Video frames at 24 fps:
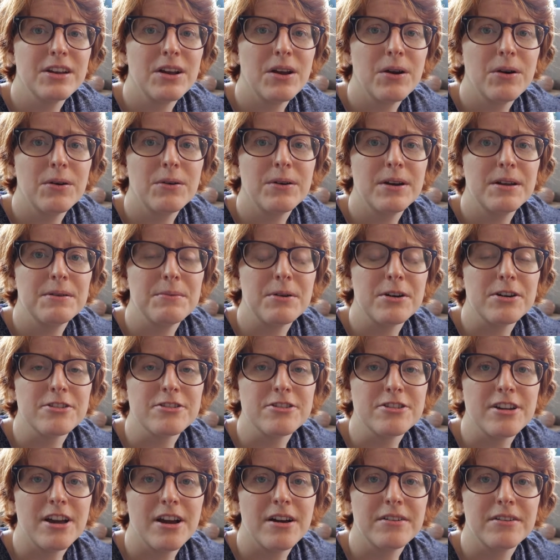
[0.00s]
go and
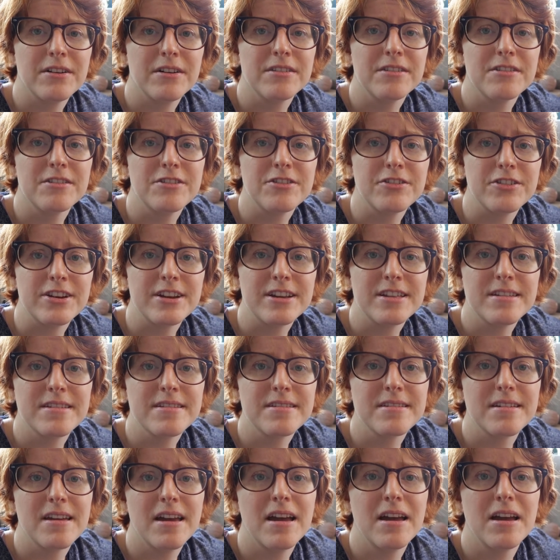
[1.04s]
march out on the
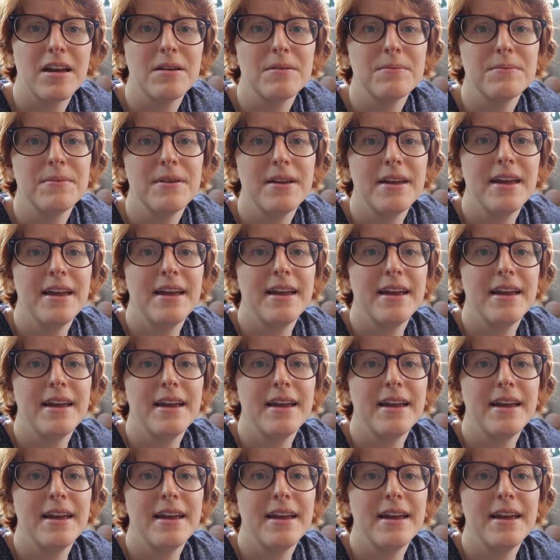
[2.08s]
streets, and